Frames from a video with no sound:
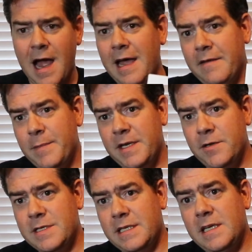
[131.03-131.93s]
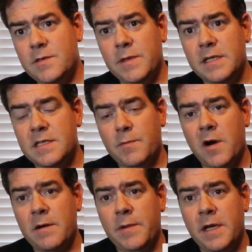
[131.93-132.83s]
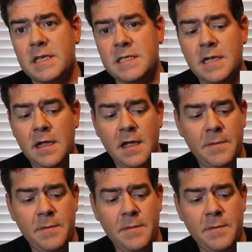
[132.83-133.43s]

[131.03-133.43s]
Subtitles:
I've been using these with the Spark Plus